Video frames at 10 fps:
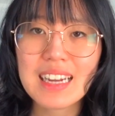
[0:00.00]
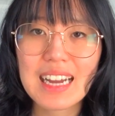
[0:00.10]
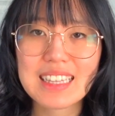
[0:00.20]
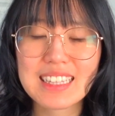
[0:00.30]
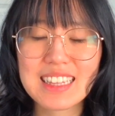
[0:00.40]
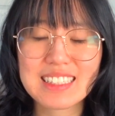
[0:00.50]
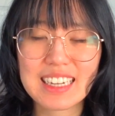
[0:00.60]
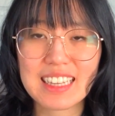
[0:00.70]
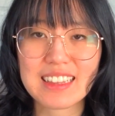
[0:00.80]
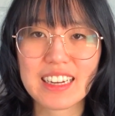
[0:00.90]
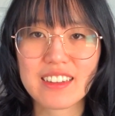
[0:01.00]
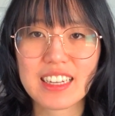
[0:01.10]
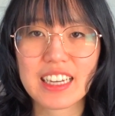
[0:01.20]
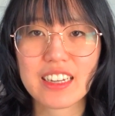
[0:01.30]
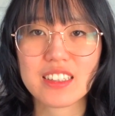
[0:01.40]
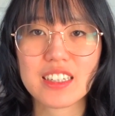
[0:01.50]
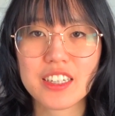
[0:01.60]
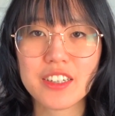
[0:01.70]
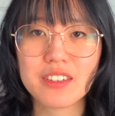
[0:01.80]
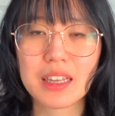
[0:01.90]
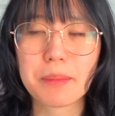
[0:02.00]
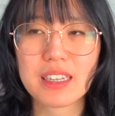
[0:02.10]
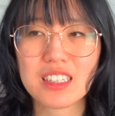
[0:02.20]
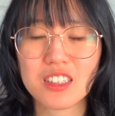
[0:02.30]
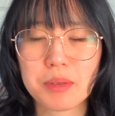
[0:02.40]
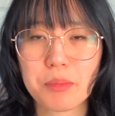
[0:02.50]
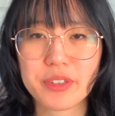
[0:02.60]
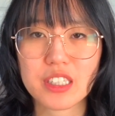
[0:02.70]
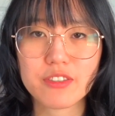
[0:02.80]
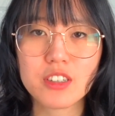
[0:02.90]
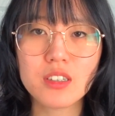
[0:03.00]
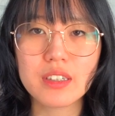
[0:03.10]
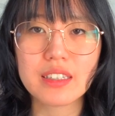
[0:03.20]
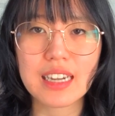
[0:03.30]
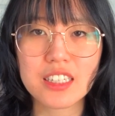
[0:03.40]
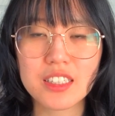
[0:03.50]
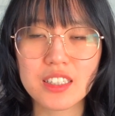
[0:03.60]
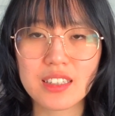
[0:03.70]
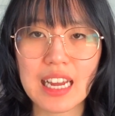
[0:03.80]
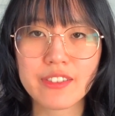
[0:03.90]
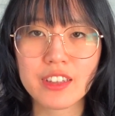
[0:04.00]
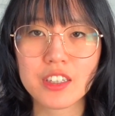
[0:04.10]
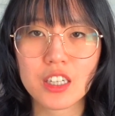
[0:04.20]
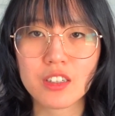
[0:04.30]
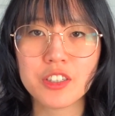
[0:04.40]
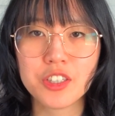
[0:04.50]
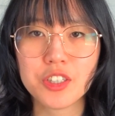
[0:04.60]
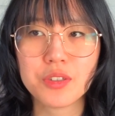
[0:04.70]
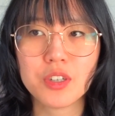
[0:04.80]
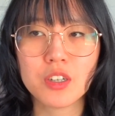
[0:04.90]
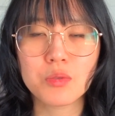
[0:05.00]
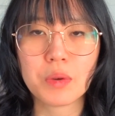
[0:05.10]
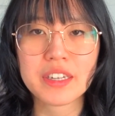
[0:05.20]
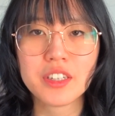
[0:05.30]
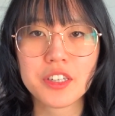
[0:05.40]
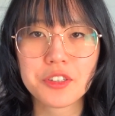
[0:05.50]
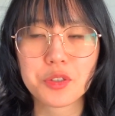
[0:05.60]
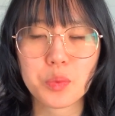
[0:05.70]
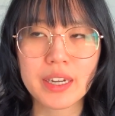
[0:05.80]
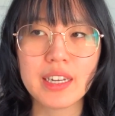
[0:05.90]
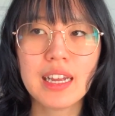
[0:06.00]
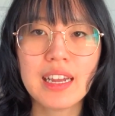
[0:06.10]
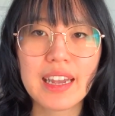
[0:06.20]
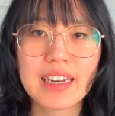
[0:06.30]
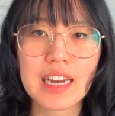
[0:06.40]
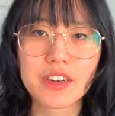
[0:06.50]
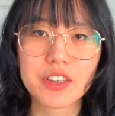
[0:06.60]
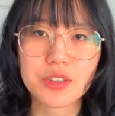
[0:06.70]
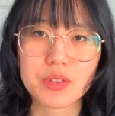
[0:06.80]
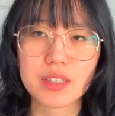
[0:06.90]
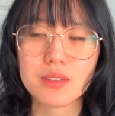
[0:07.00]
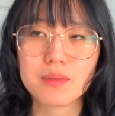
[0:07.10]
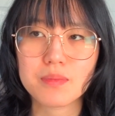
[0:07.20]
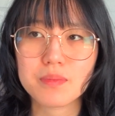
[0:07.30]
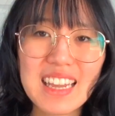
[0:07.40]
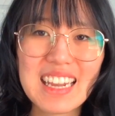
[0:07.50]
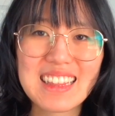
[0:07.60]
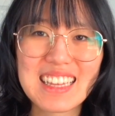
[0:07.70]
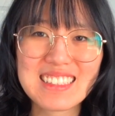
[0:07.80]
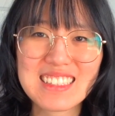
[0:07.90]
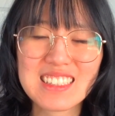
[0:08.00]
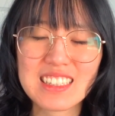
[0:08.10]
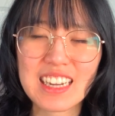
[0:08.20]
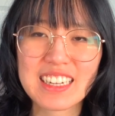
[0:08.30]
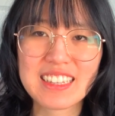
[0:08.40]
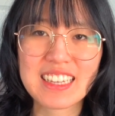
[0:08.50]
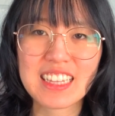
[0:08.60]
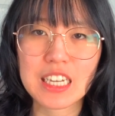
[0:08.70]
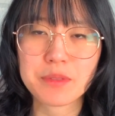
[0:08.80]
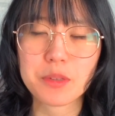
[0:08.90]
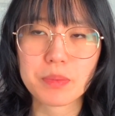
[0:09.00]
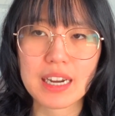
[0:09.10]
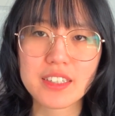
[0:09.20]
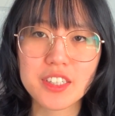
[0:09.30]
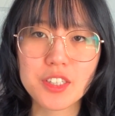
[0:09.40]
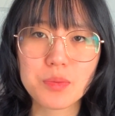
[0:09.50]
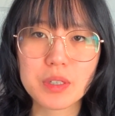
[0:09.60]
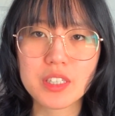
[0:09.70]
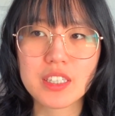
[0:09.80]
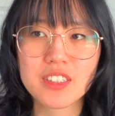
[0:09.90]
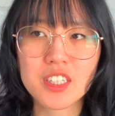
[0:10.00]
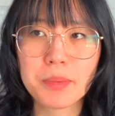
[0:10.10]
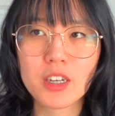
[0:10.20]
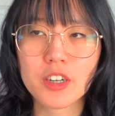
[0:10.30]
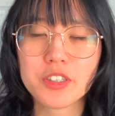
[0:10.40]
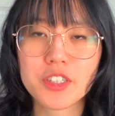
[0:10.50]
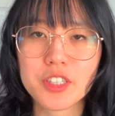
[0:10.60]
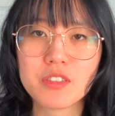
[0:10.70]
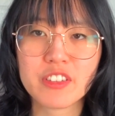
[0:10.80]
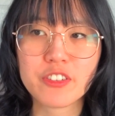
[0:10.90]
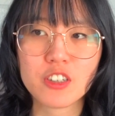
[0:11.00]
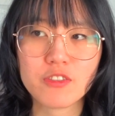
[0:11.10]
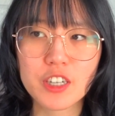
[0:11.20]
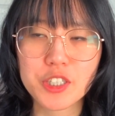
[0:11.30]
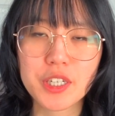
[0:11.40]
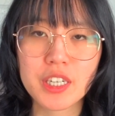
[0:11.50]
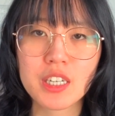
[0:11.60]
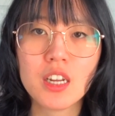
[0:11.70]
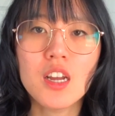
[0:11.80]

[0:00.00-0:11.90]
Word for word: I think the second layer that kicks in here that makes it a little bit more difficult is actually just having the knowledge to know when to use what and how to use it. And that's just the kind of thing that comes with practice, which is gonna be hard to do if you feel frustrated,